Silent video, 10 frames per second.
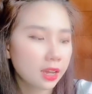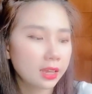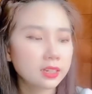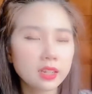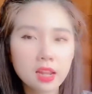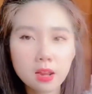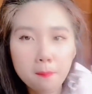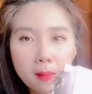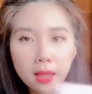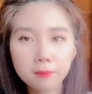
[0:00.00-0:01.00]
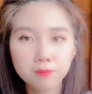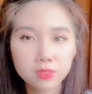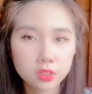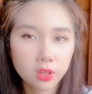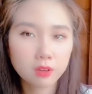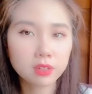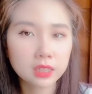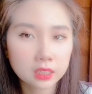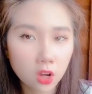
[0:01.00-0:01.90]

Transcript: And then at the back, you have another